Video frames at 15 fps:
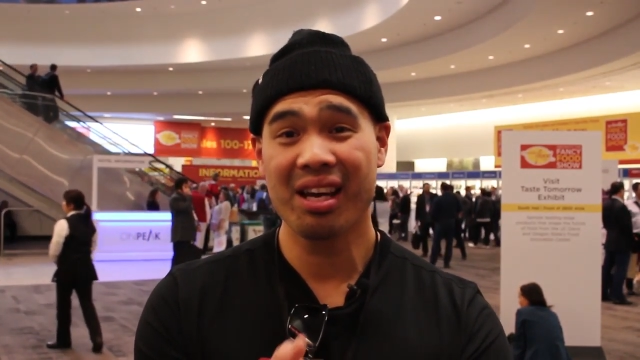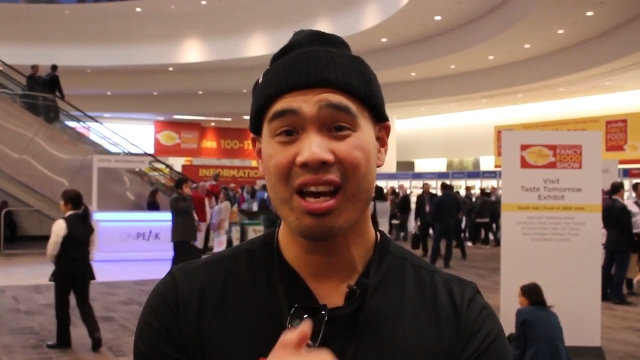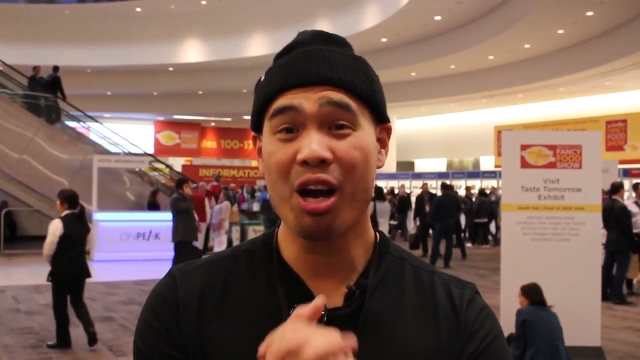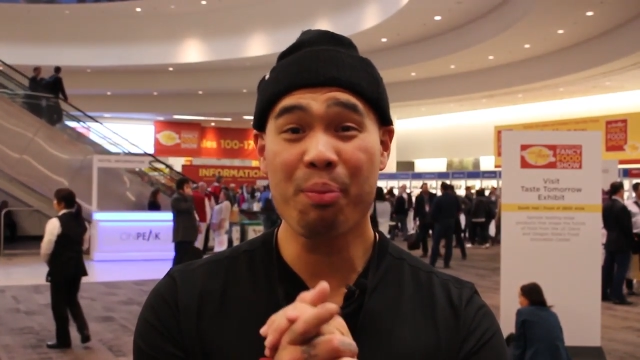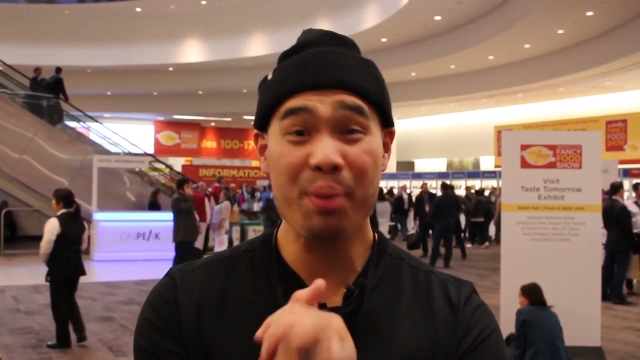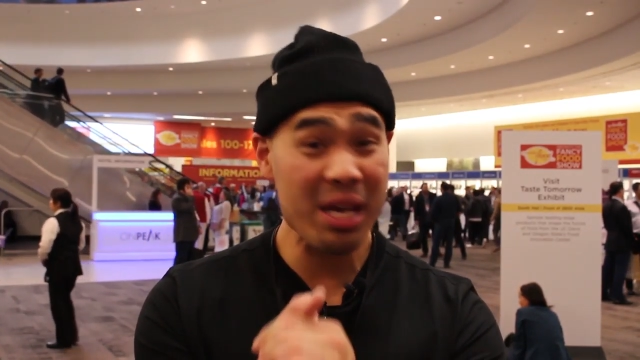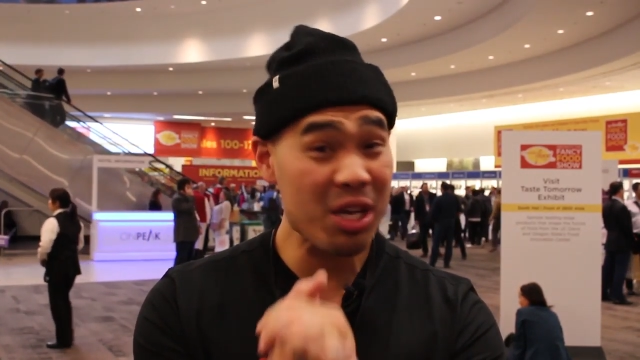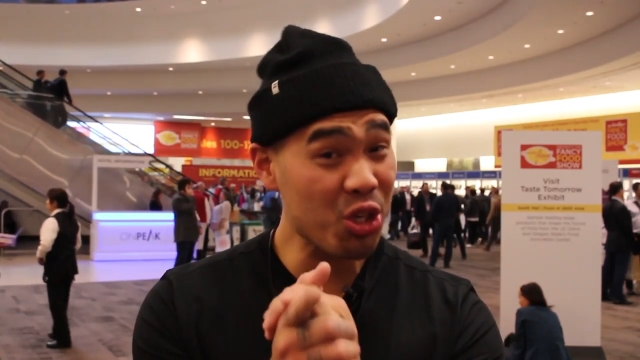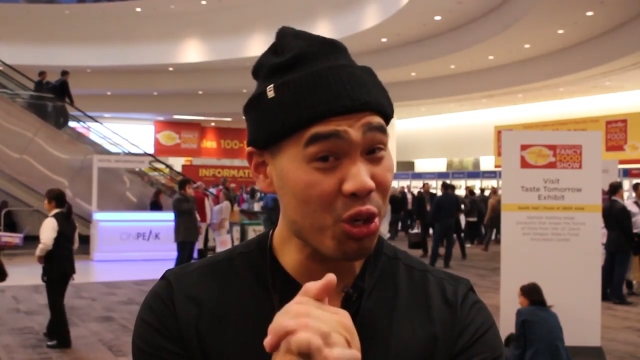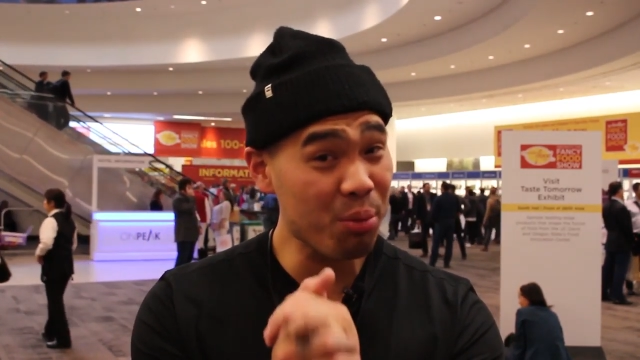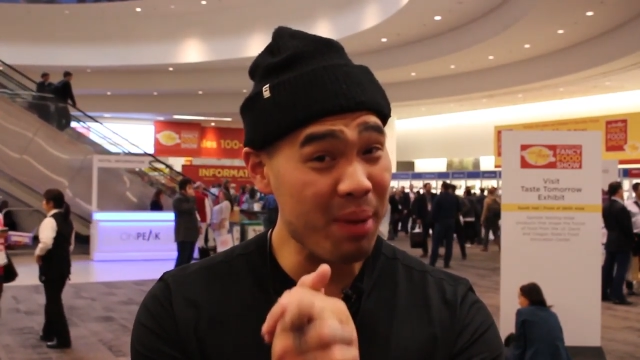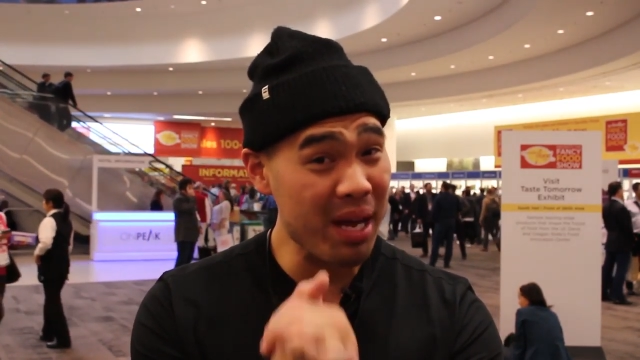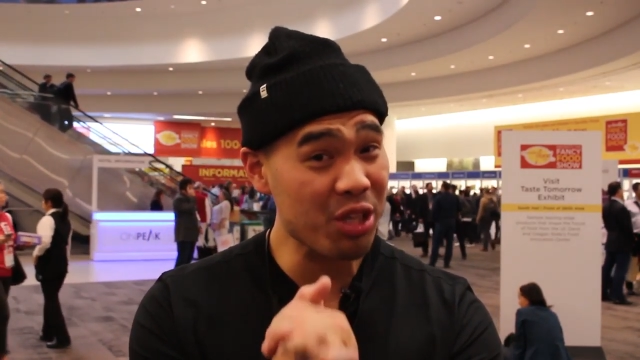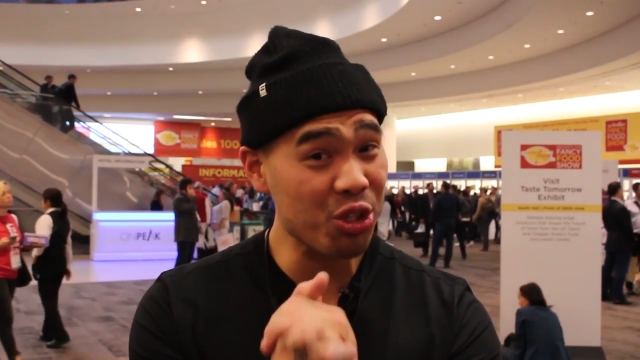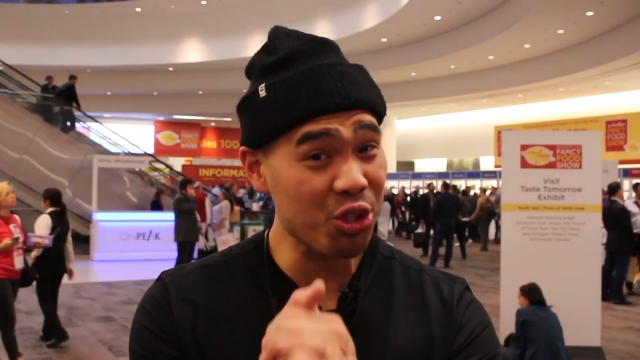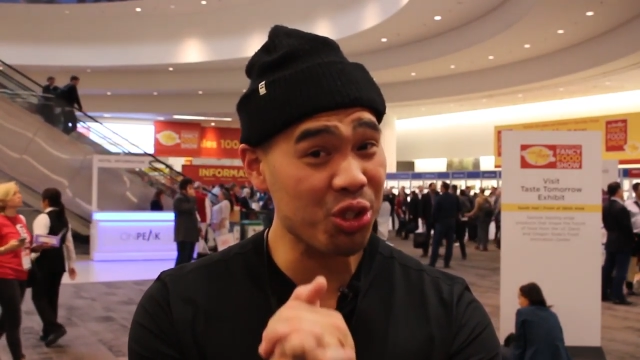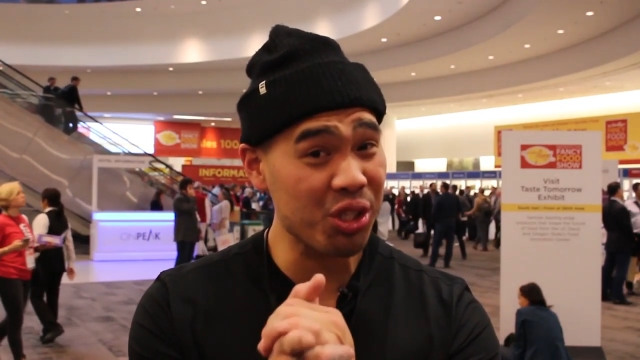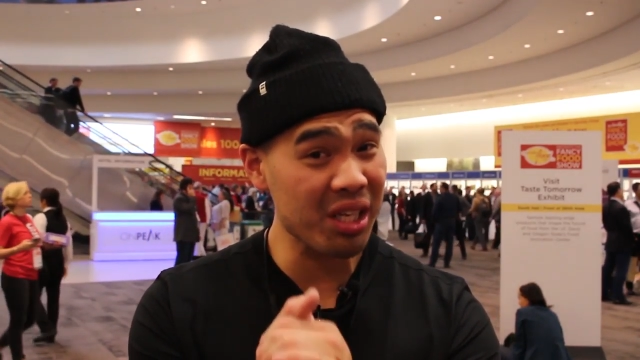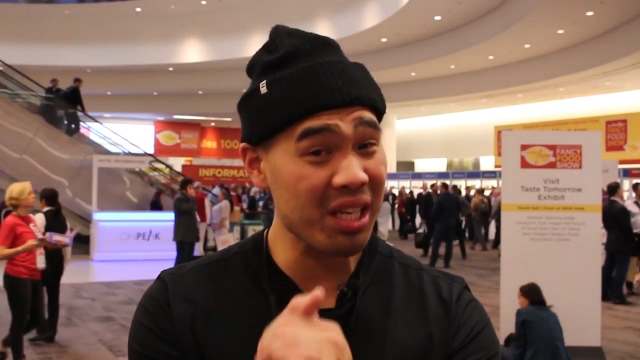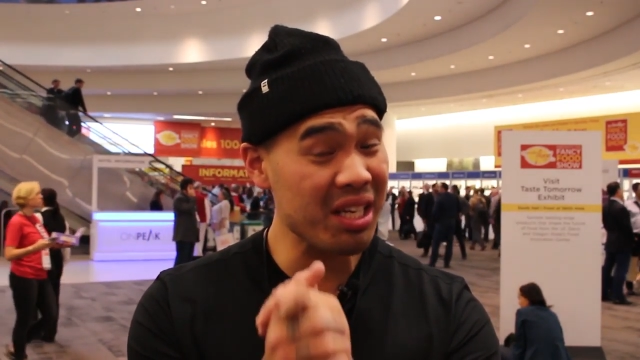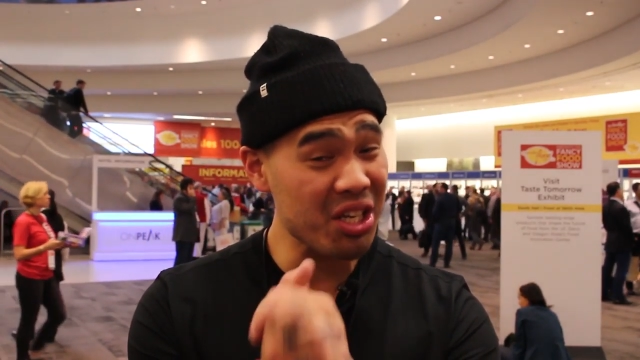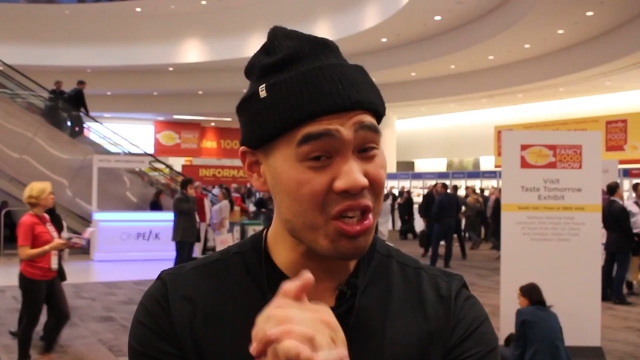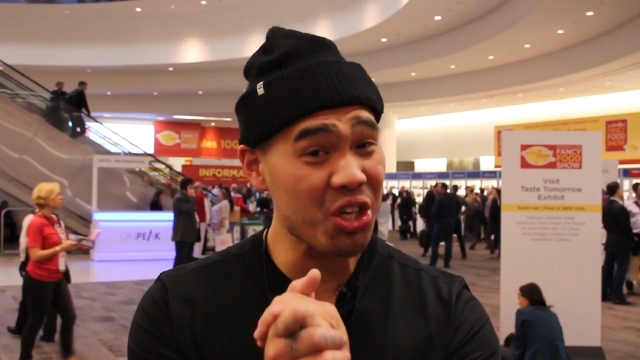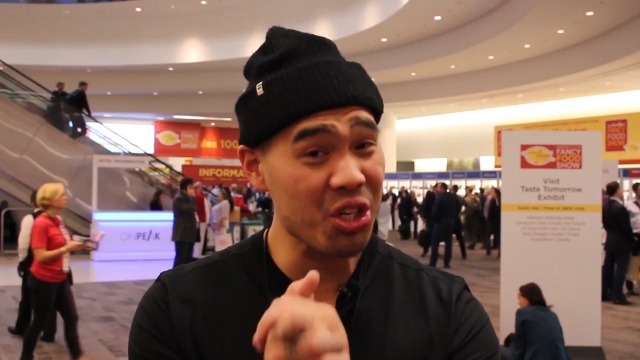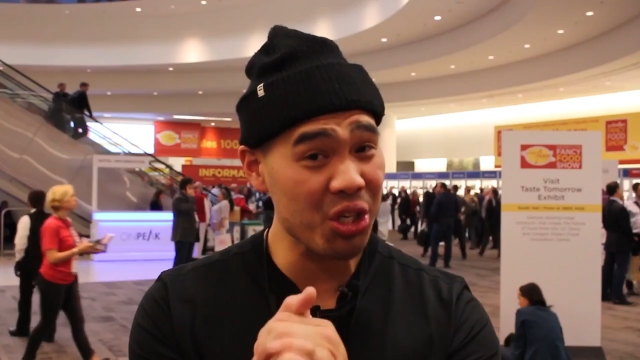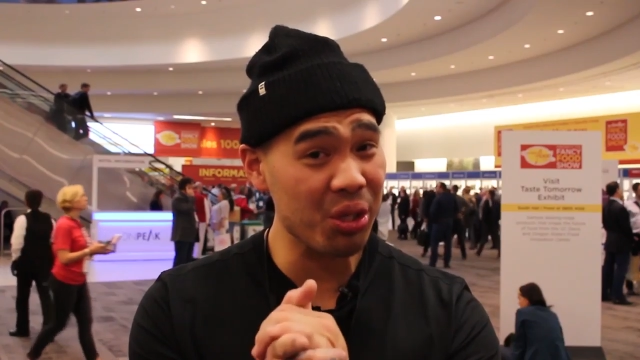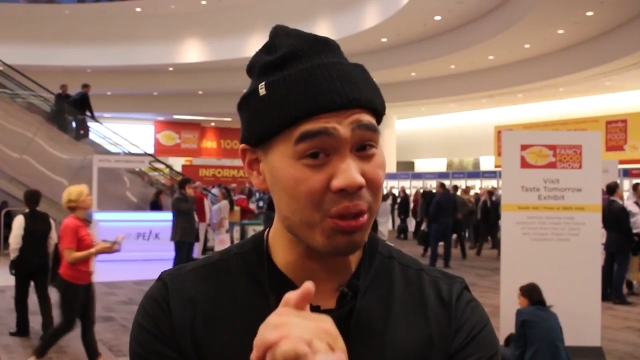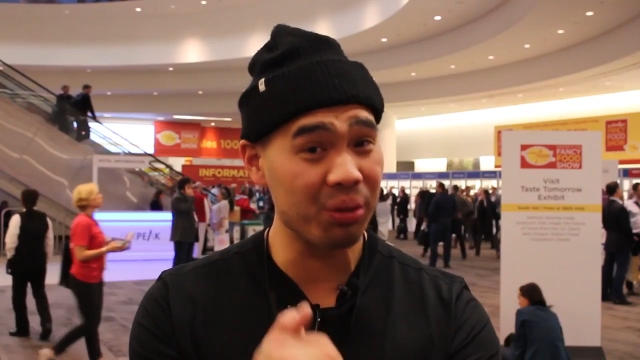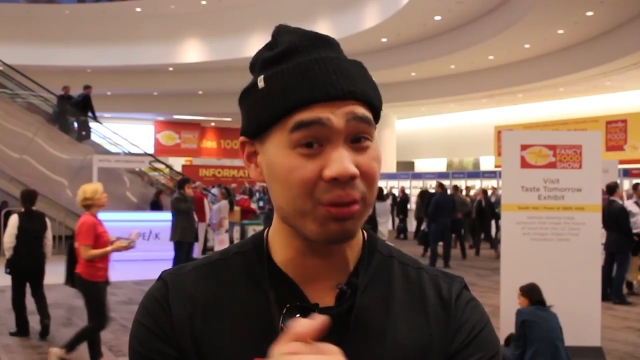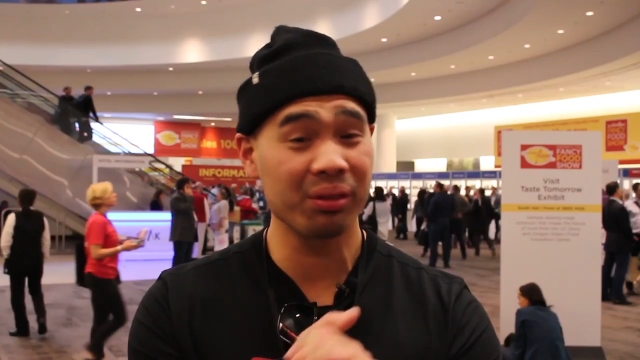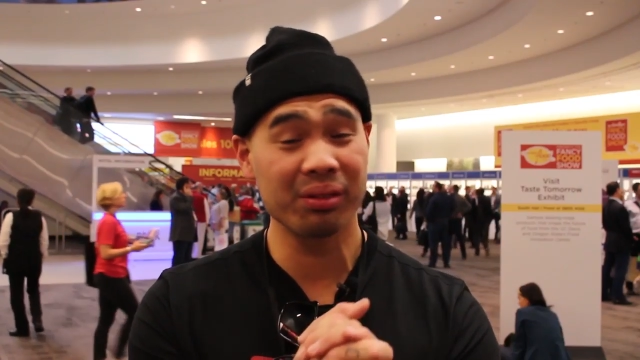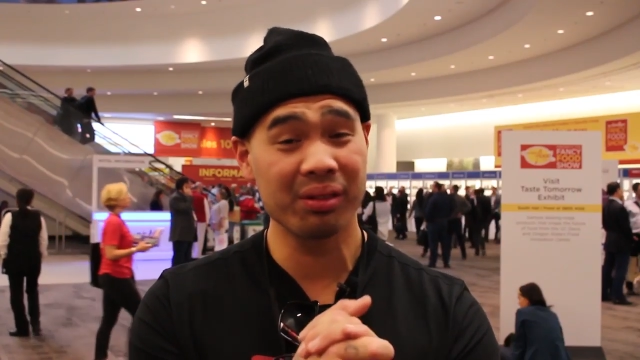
I'll be in your major city near you